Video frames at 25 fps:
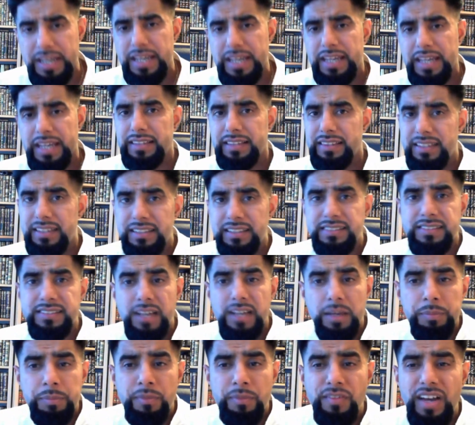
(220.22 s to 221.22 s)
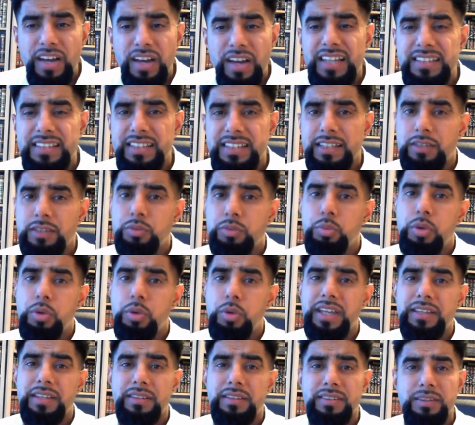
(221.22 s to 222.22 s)
in these type of ahadith
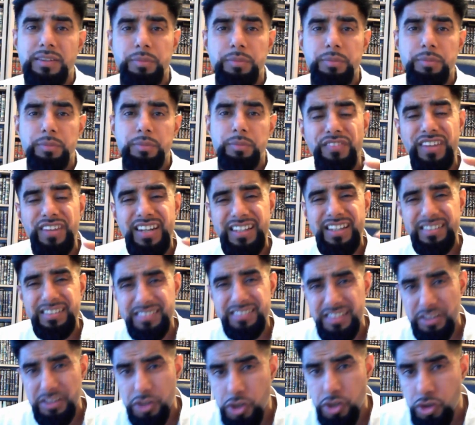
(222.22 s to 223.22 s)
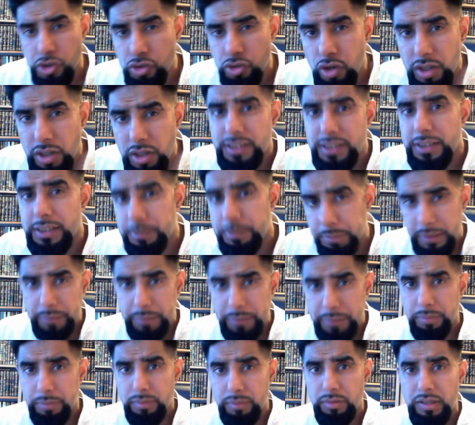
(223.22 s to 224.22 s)
where the Prophet has instructed
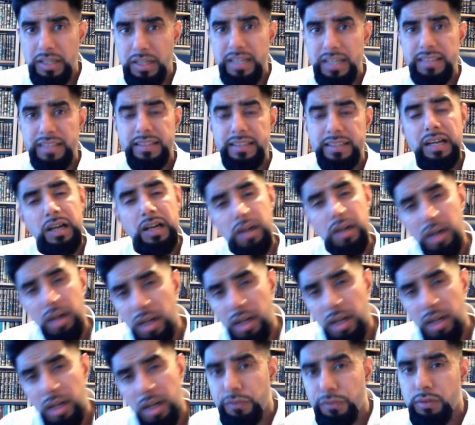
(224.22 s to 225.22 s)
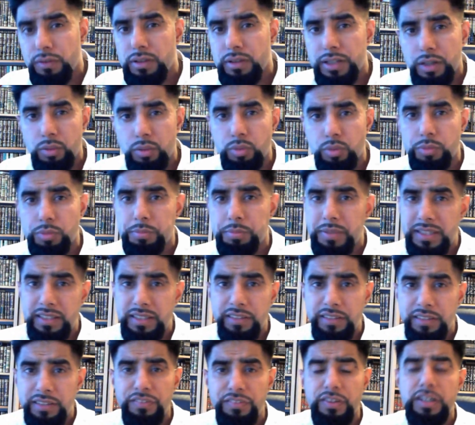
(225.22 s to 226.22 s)
people that Khaliful Yahud, be
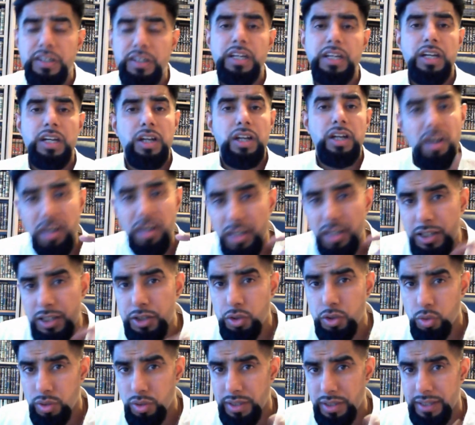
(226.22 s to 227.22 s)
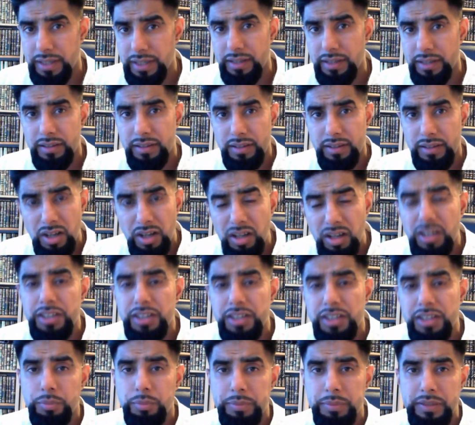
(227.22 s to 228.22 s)
different, color your hair, color
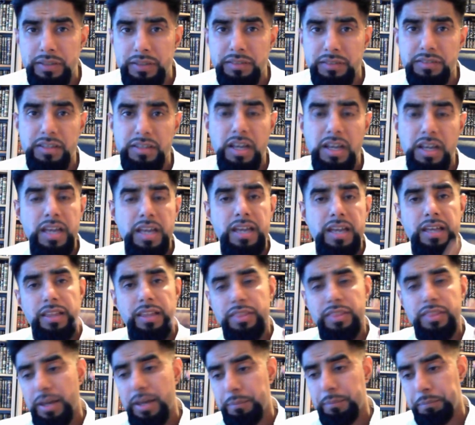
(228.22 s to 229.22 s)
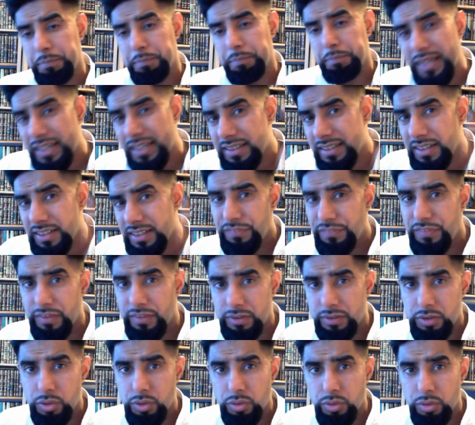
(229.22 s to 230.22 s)
your beard, that be
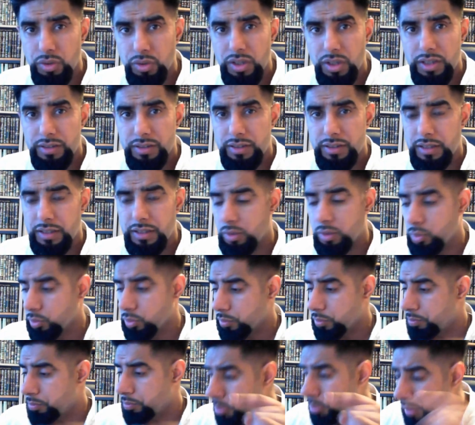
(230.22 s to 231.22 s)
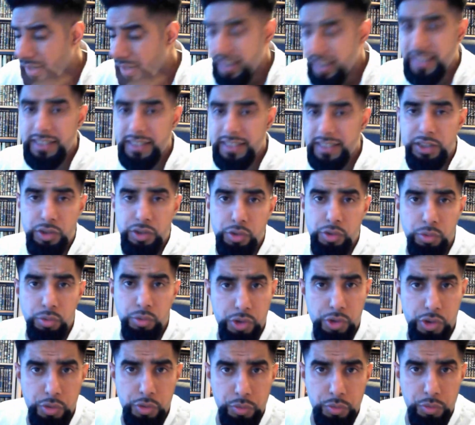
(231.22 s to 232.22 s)
different to the Yahud, pray in your
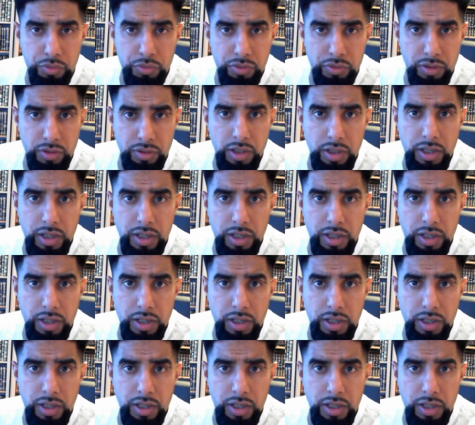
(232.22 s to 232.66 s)
shoes,